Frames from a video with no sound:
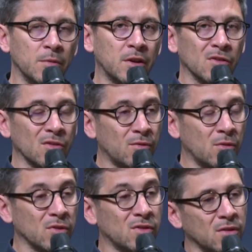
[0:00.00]
because of
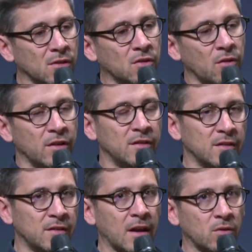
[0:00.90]
course
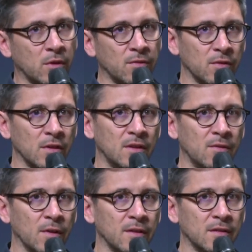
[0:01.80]
sovereignty starts with
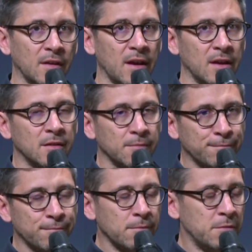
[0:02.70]
defense and
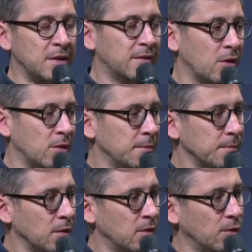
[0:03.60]
military,
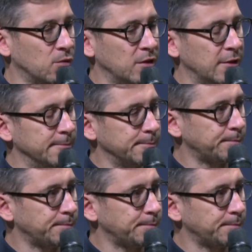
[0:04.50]
unfortunately.